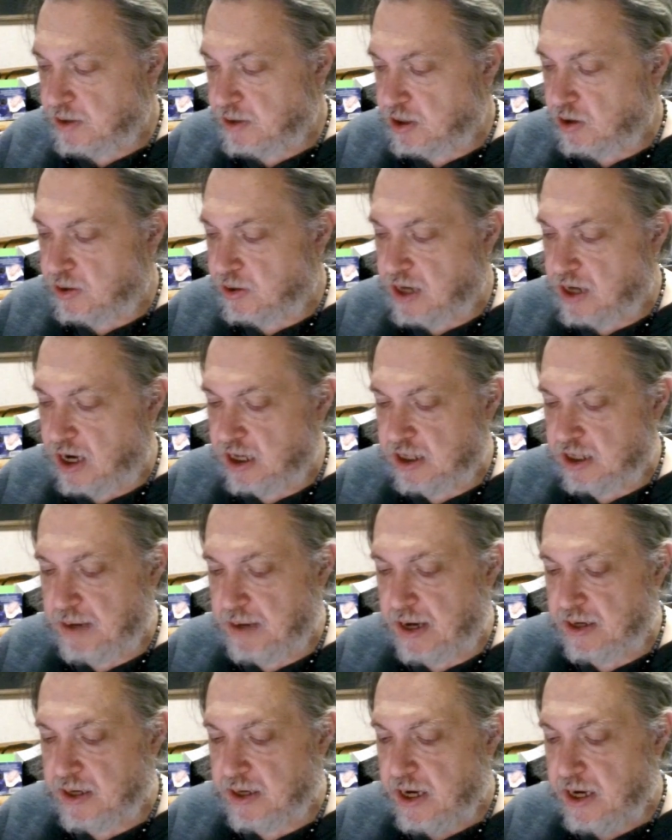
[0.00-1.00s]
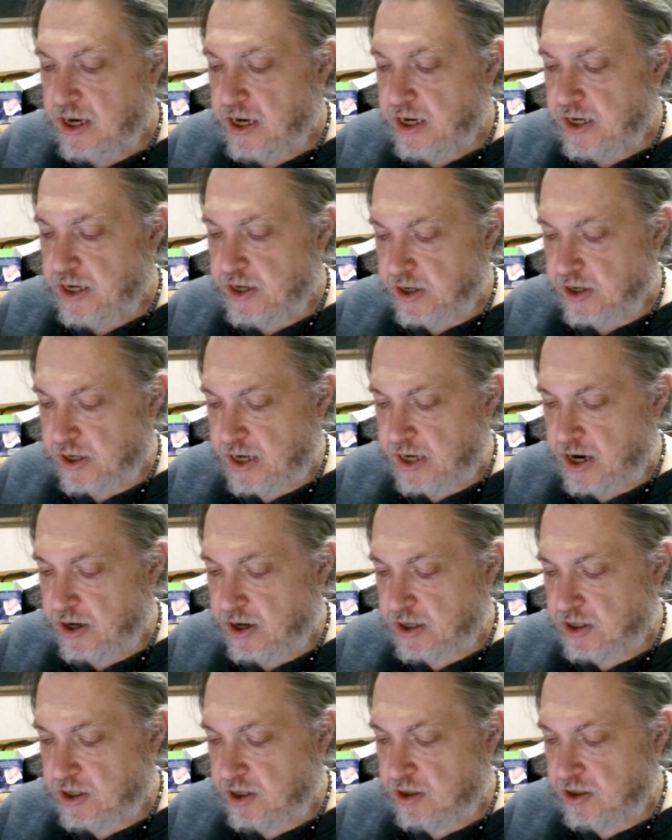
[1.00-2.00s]
So it talks about your
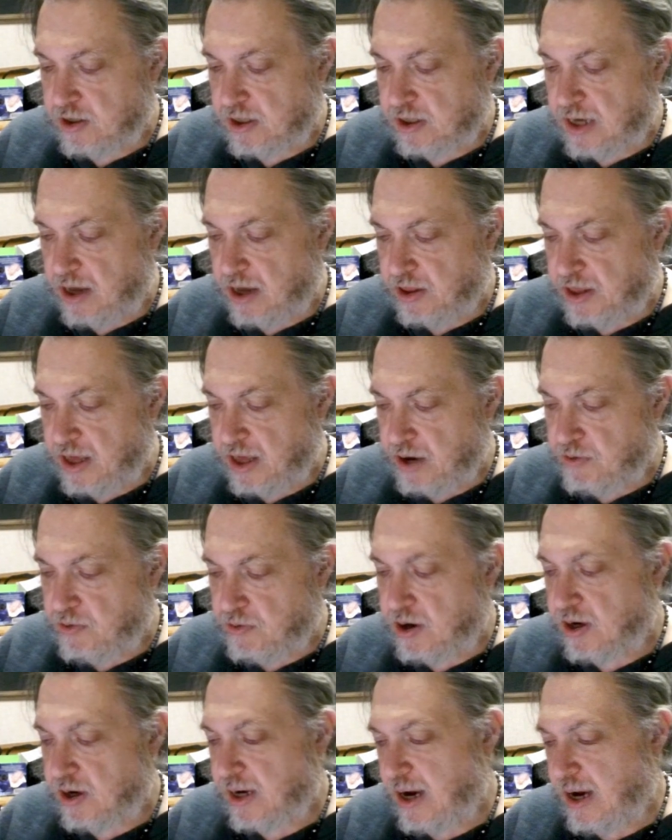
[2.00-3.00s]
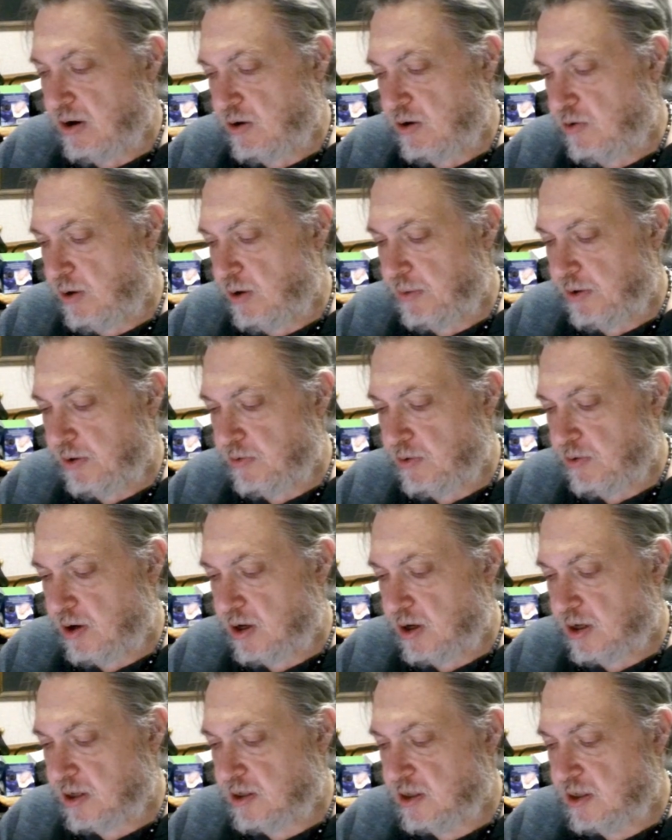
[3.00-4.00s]
characters, how they work, how equipment
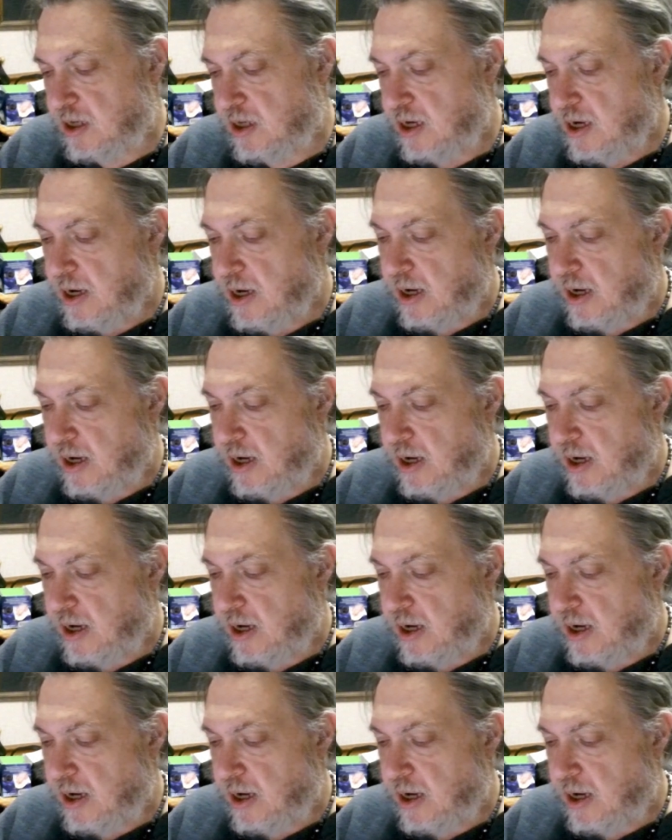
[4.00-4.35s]
works.